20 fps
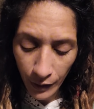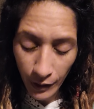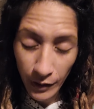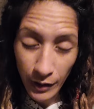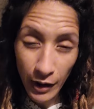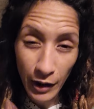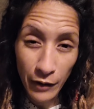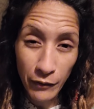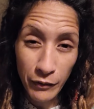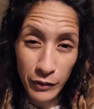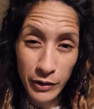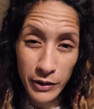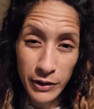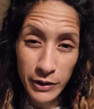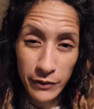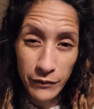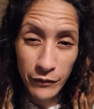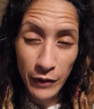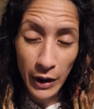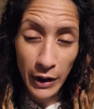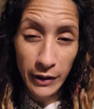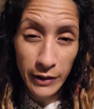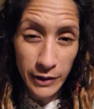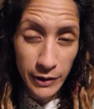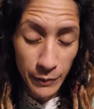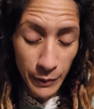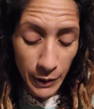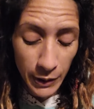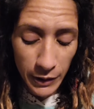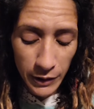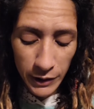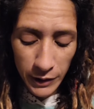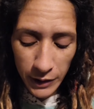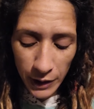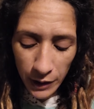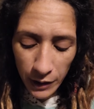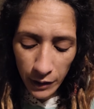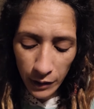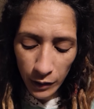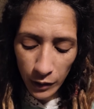And the evidence of that is because
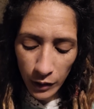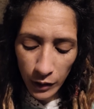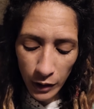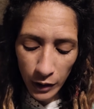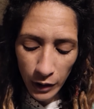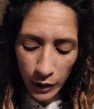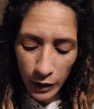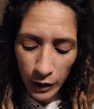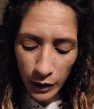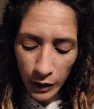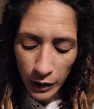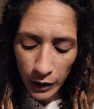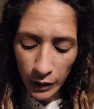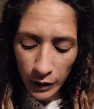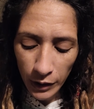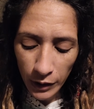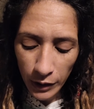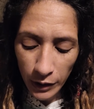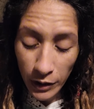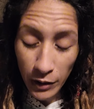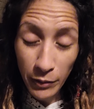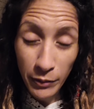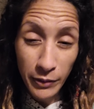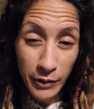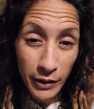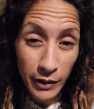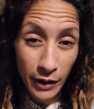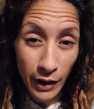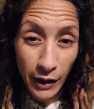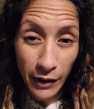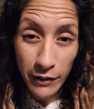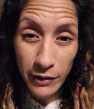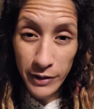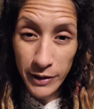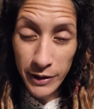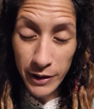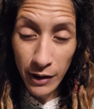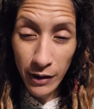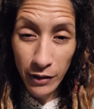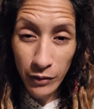they they deny the
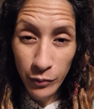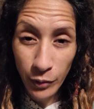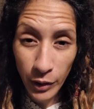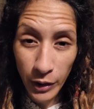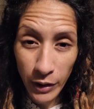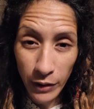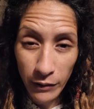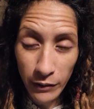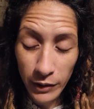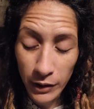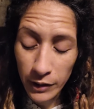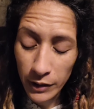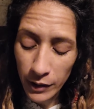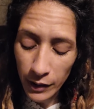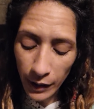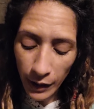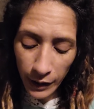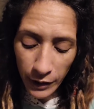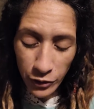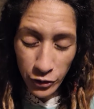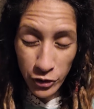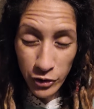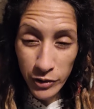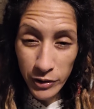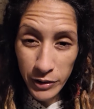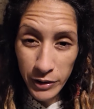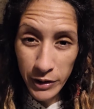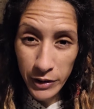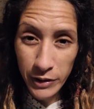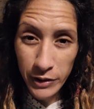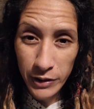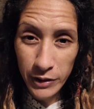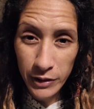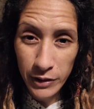Son, right? They denied Jesus.